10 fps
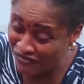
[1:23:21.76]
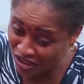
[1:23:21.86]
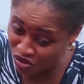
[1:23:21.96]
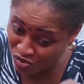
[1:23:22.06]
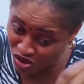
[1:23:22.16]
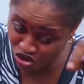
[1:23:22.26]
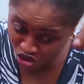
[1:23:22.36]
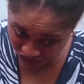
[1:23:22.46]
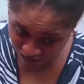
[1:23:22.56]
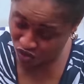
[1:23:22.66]
never to be
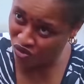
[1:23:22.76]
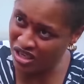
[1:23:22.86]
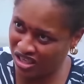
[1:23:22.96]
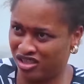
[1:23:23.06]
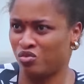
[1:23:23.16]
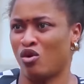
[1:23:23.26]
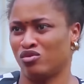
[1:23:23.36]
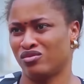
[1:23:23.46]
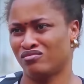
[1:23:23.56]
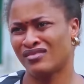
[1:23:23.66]
useful to me in this
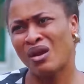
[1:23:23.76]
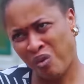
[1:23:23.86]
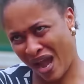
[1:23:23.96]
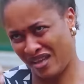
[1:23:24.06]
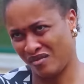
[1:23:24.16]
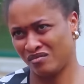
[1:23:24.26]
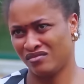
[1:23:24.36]
world? Why?